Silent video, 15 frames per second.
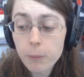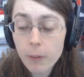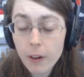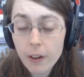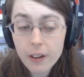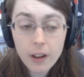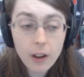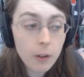
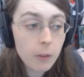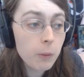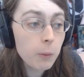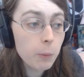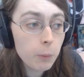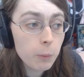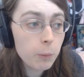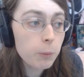you
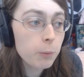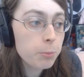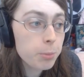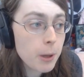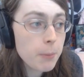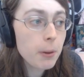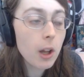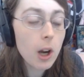know,
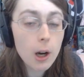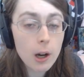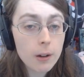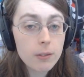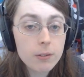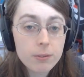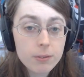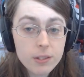people
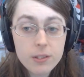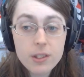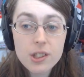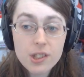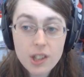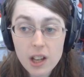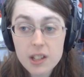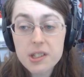are
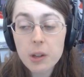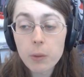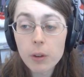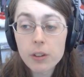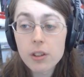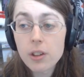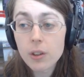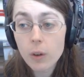discussing
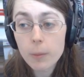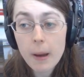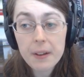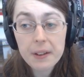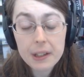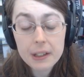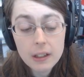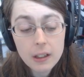what to do
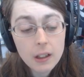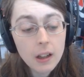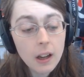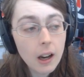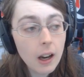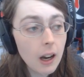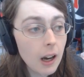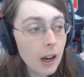about it.
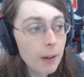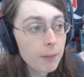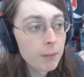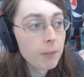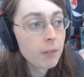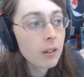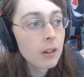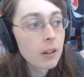
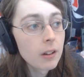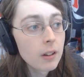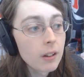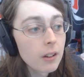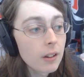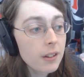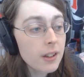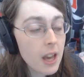Um,
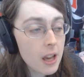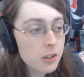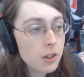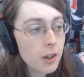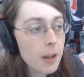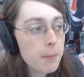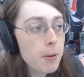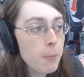
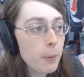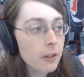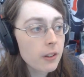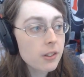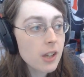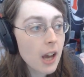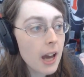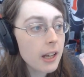yesterday, people
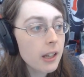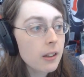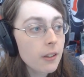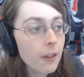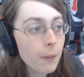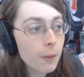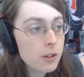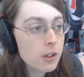decided
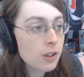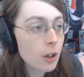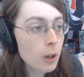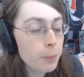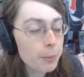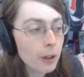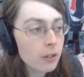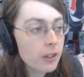that we're just going to
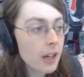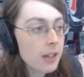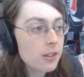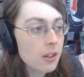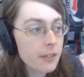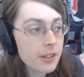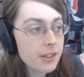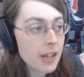protest
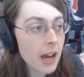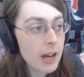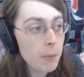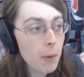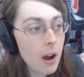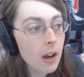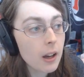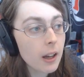on the
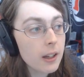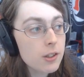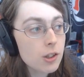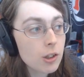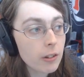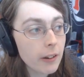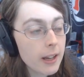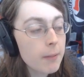sidewalk and
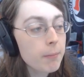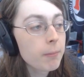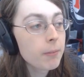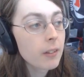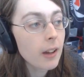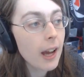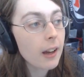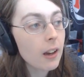scream
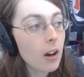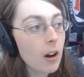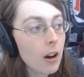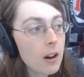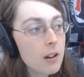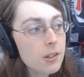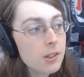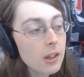at
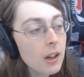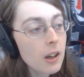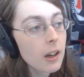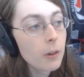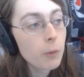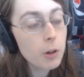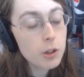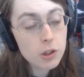cars,
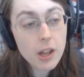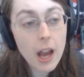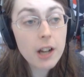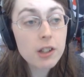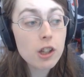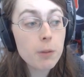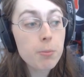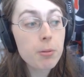which is
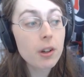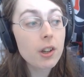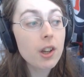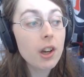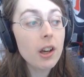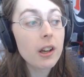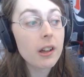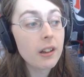actually pretty
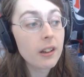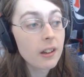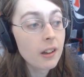good.